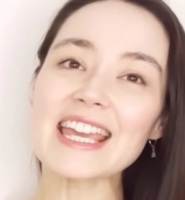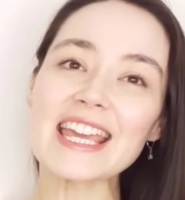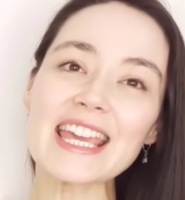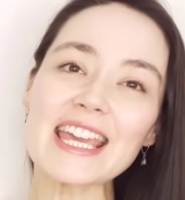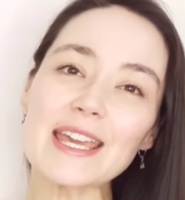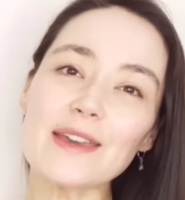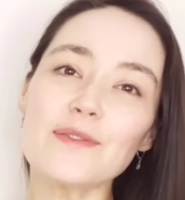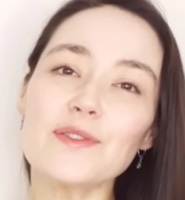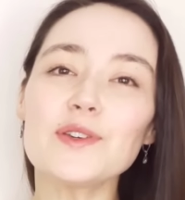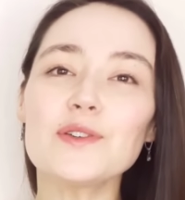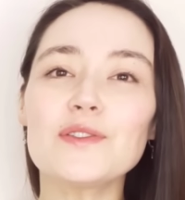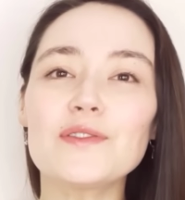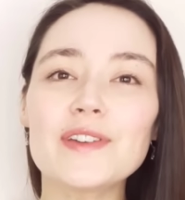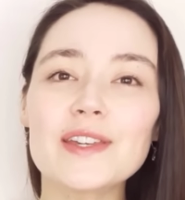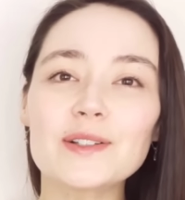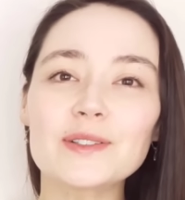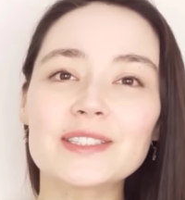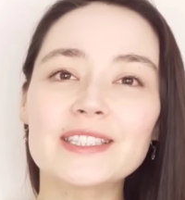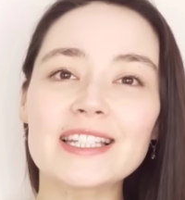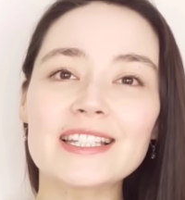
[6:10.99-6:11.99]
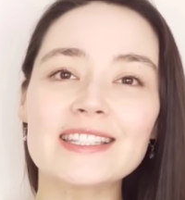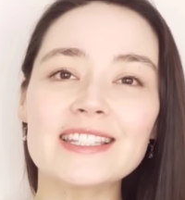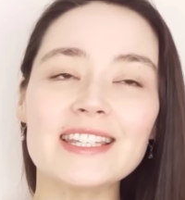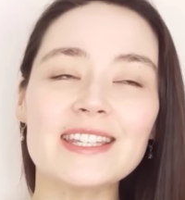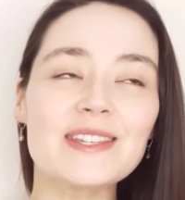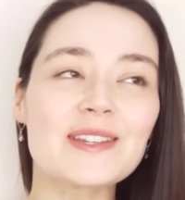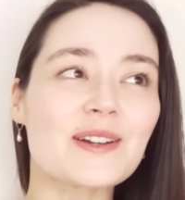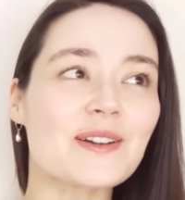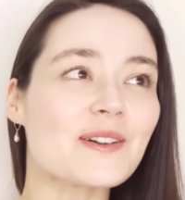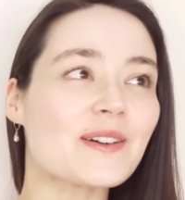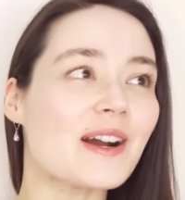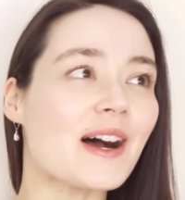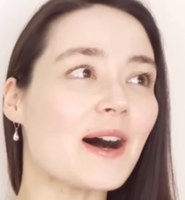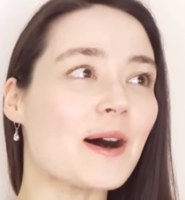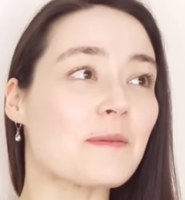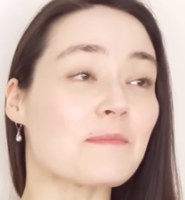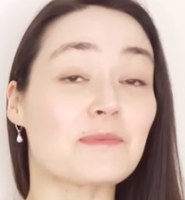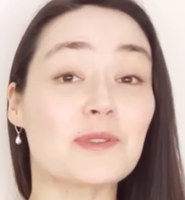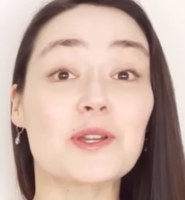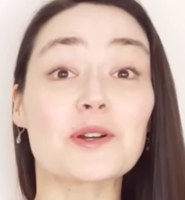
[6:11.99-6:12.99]
If you feel dizzy,
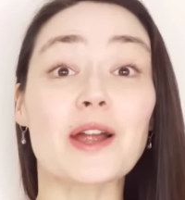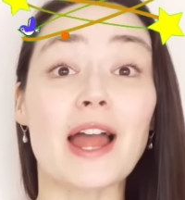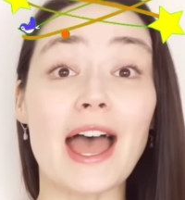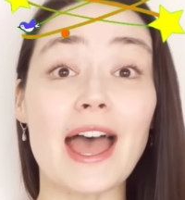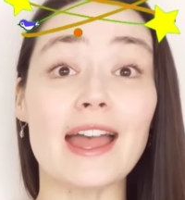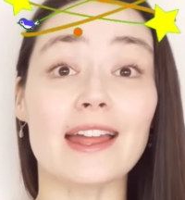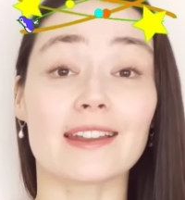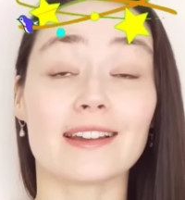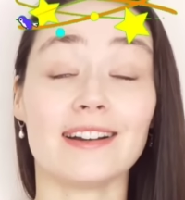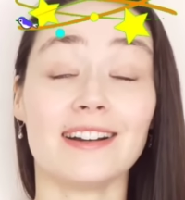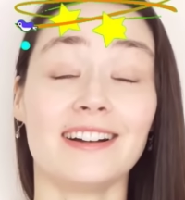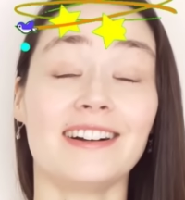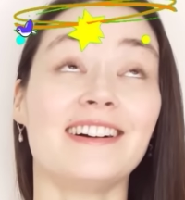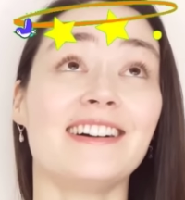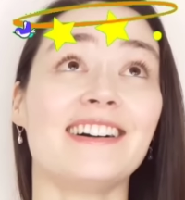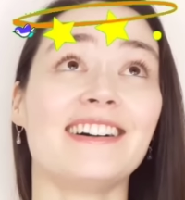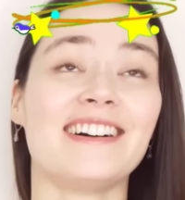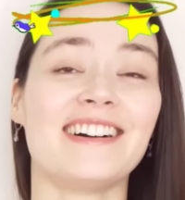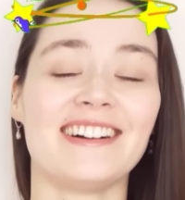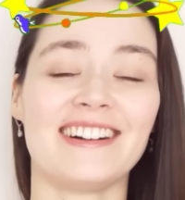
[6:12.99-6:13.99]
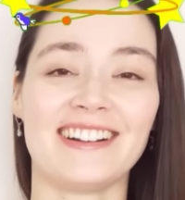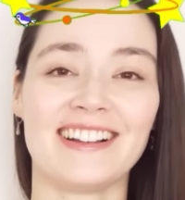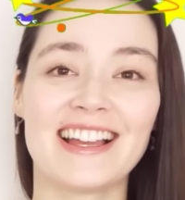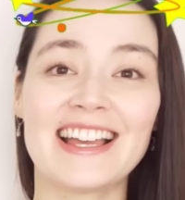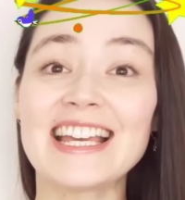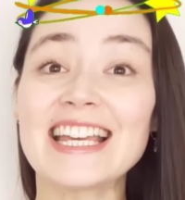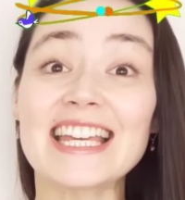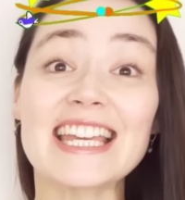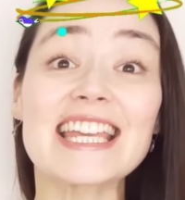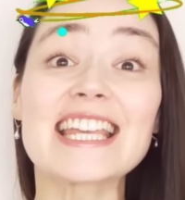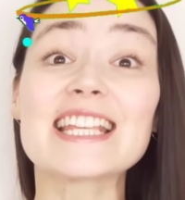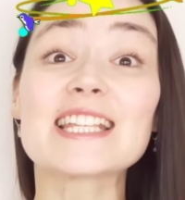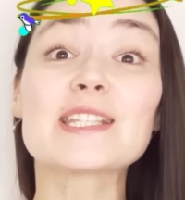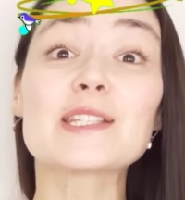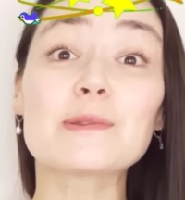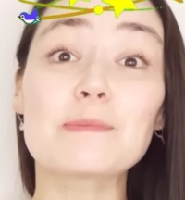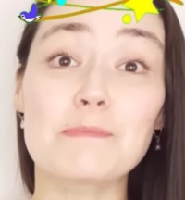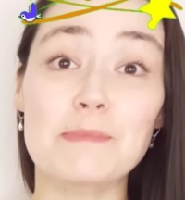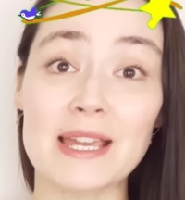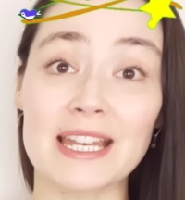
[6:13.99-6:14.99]
your head is
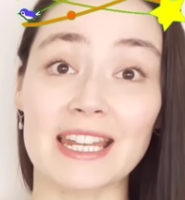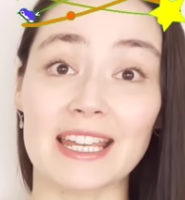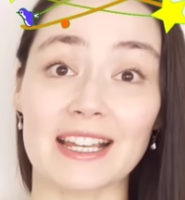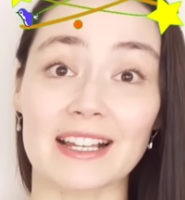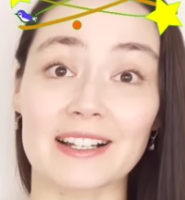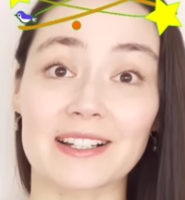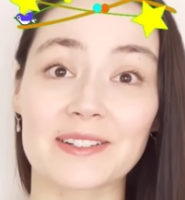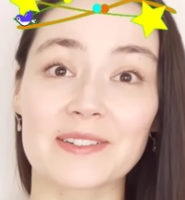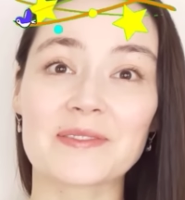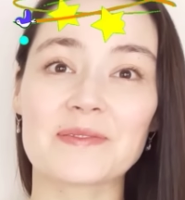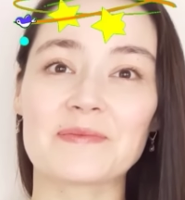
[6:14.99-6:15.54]
spinning.